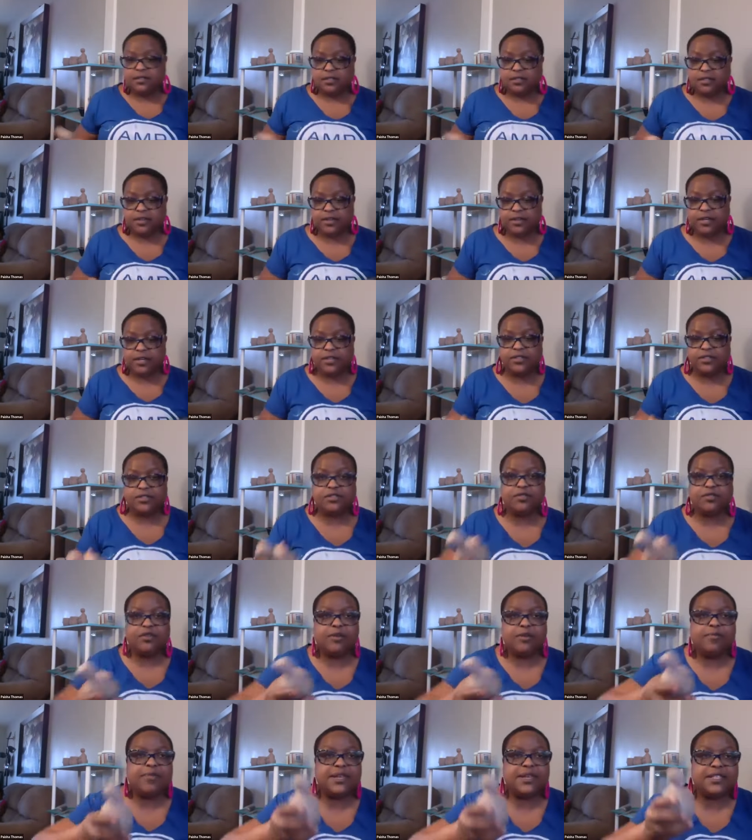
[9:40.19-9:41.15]
so it goes
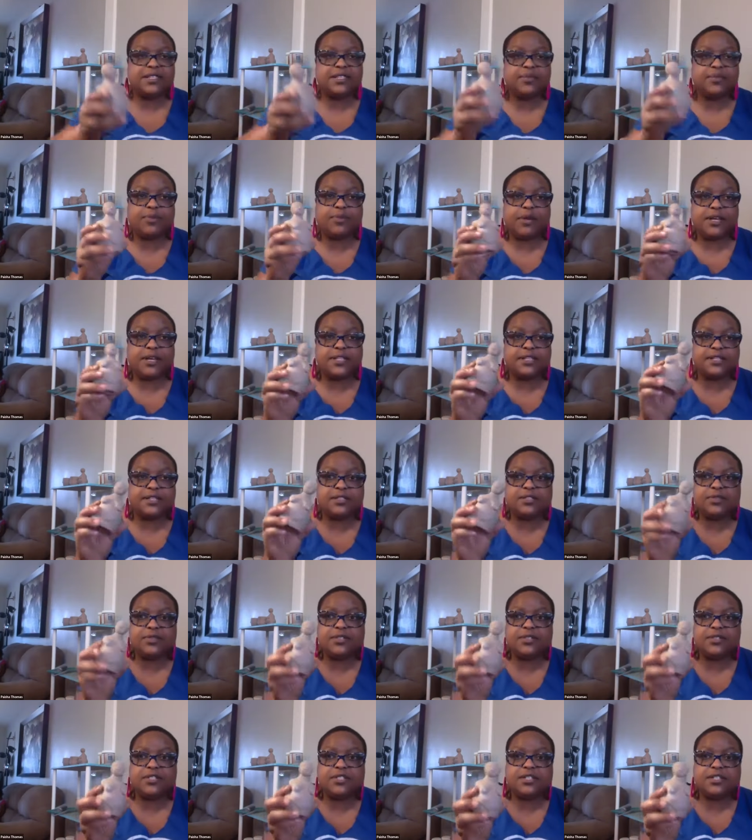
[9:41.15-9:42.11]
through a bisque process,
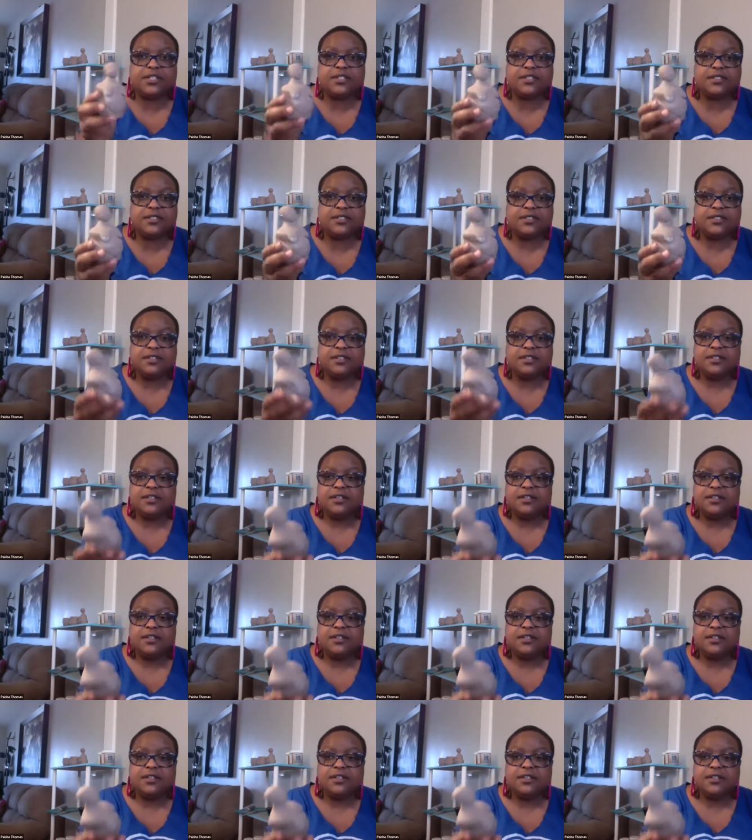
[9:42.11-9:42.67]
which is